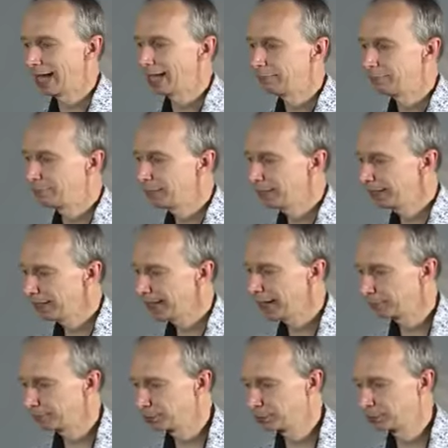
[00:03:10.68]
A big
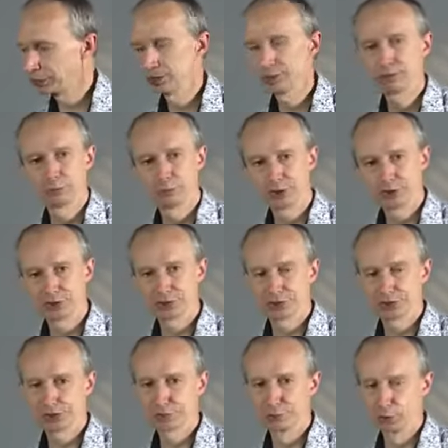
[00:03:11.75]
aperture, which is a
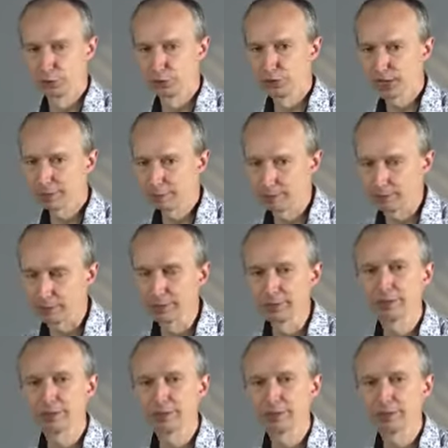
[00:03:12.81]
small number